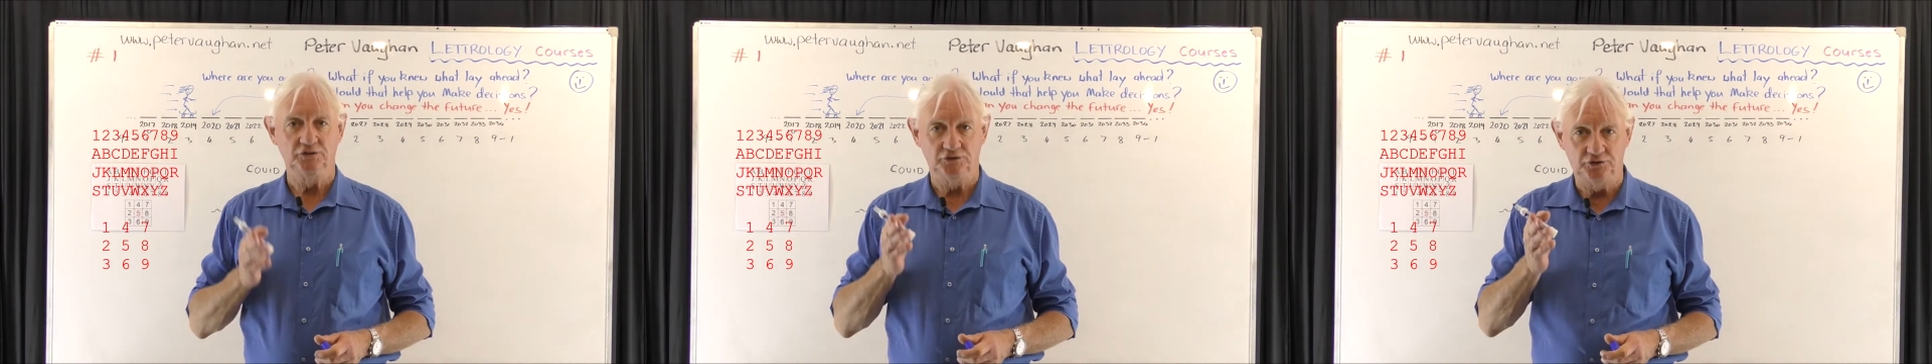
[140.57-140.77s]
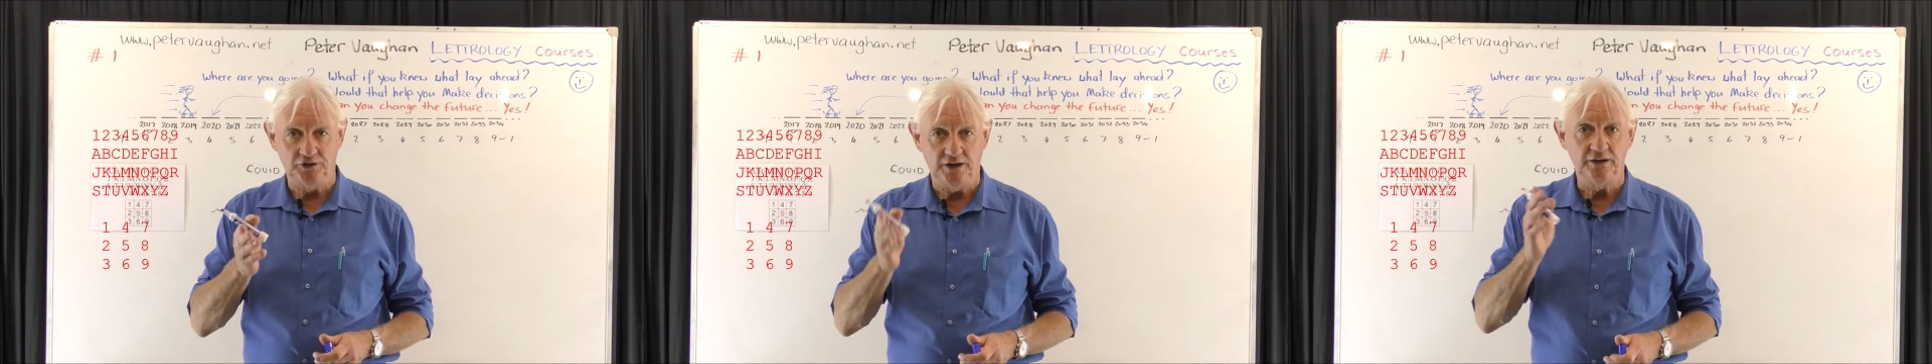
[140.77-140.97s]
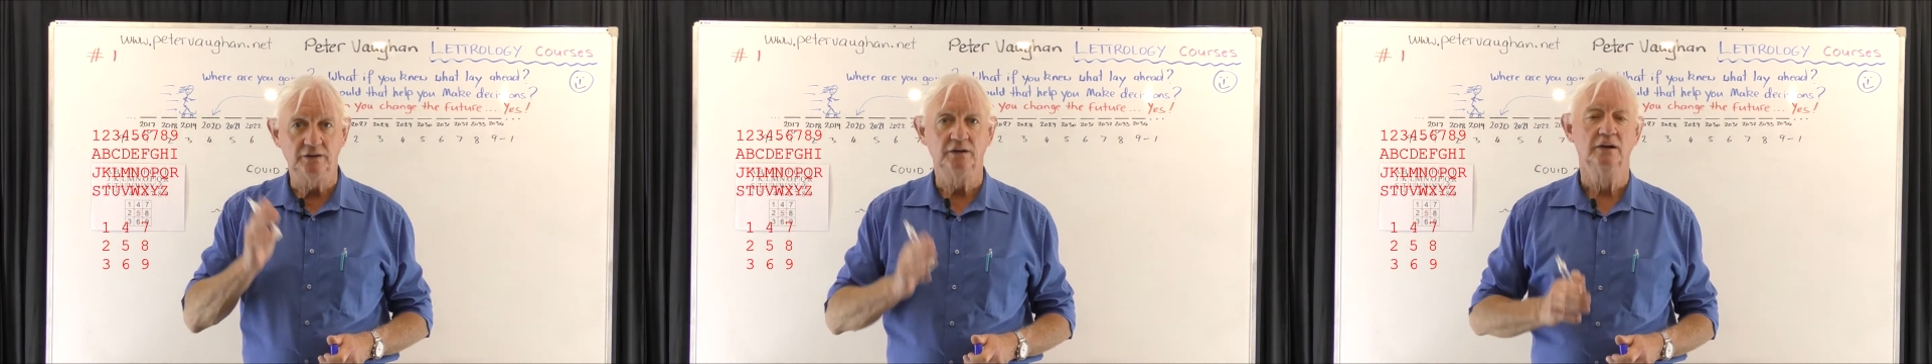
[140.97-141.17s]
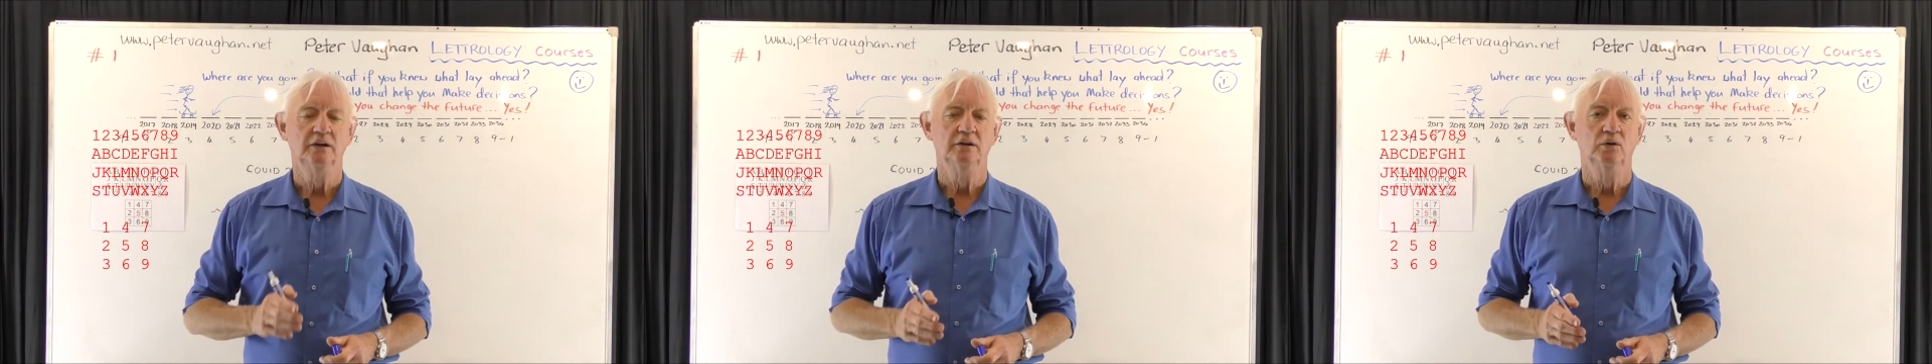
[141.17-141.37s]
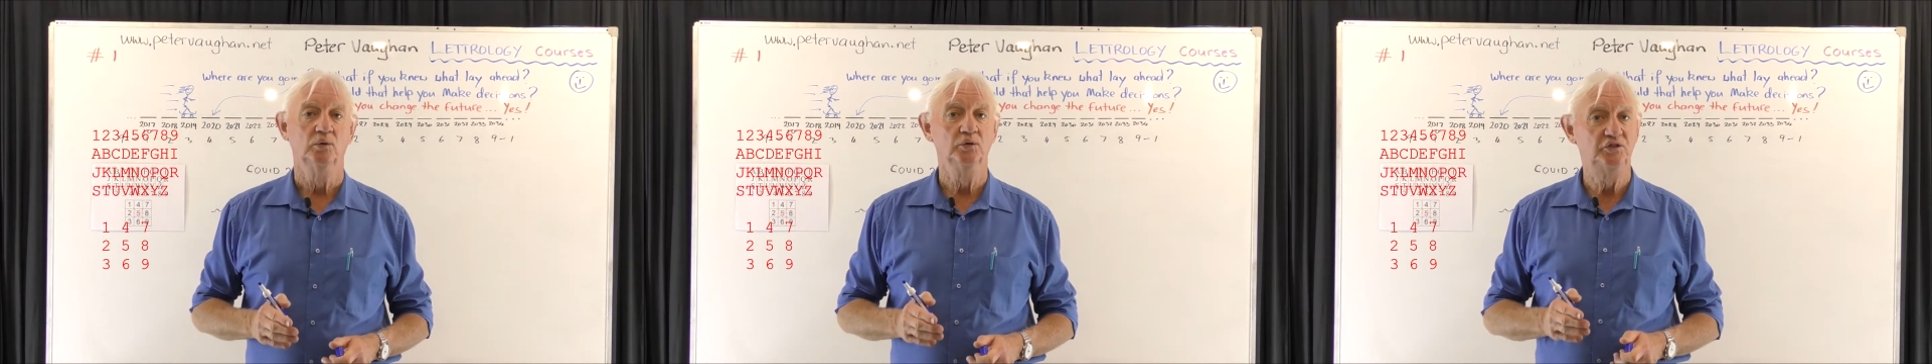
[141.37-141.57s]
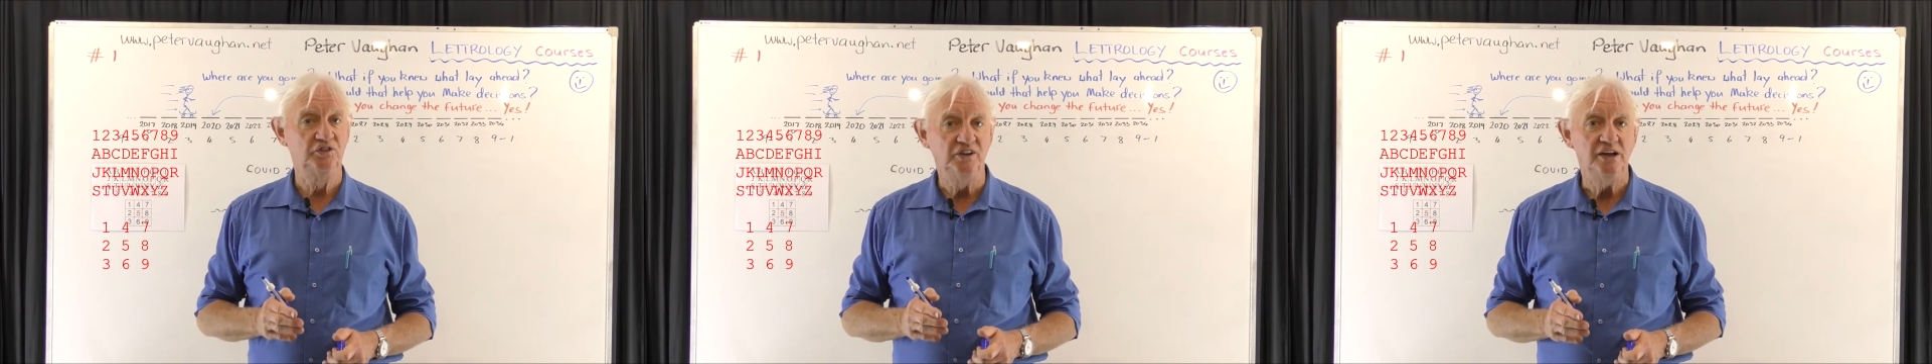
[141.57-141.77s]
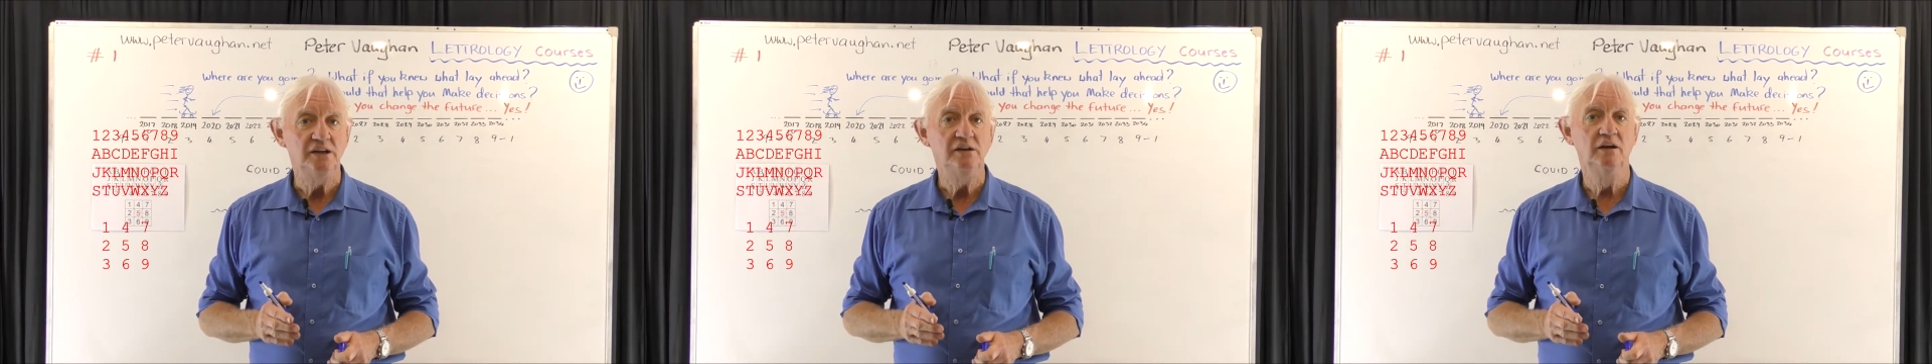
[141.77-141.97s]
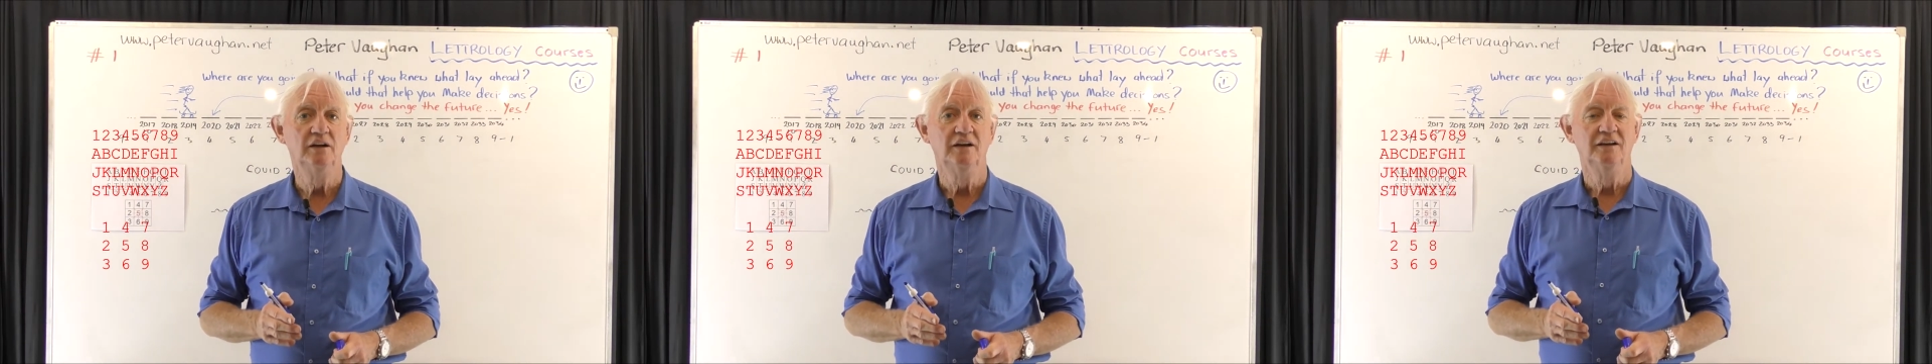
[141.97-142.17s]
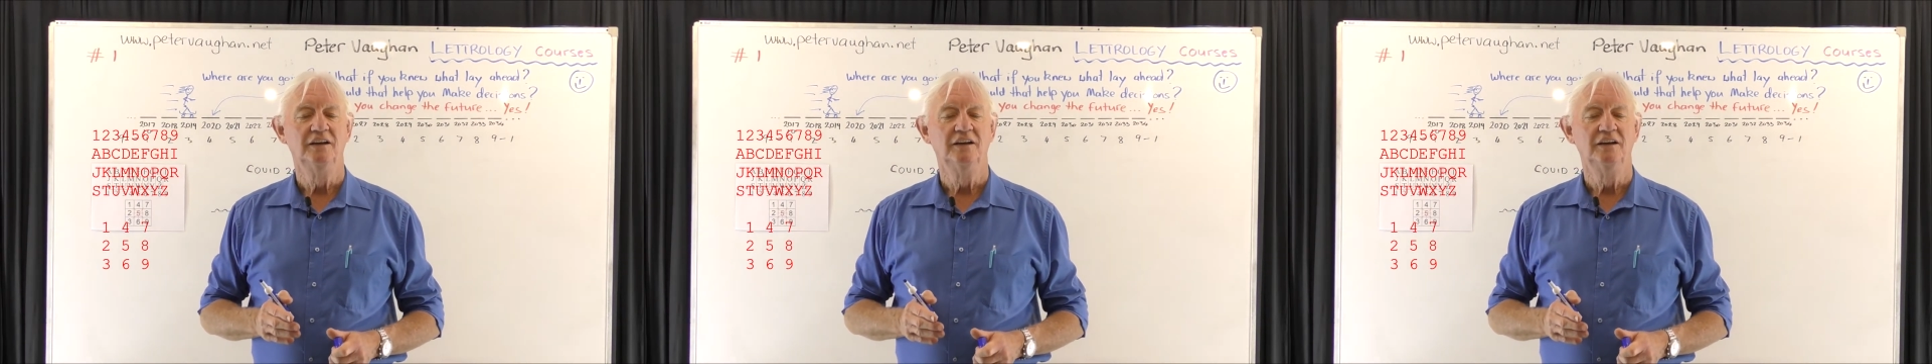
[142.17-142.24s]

Z or Z